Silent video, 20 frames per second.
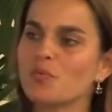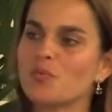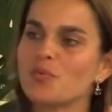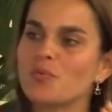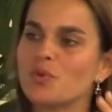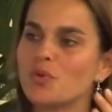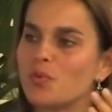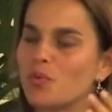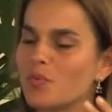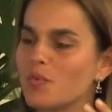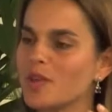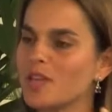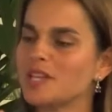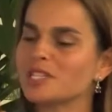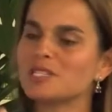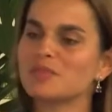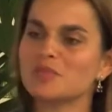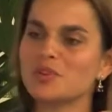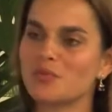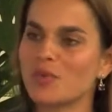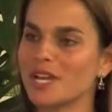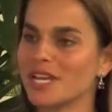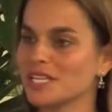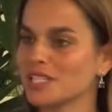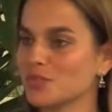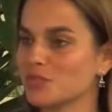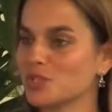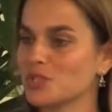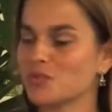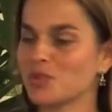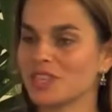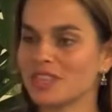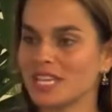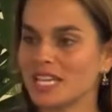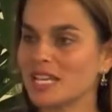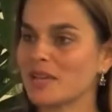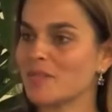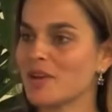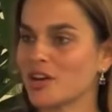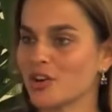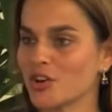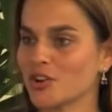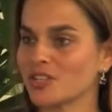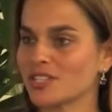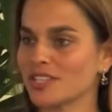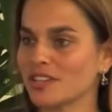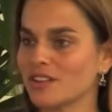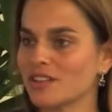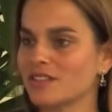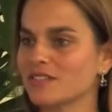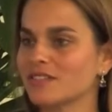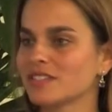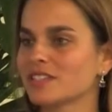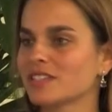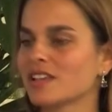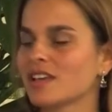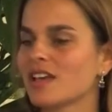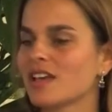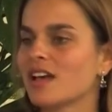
the intimate ways in which we think about ourselves.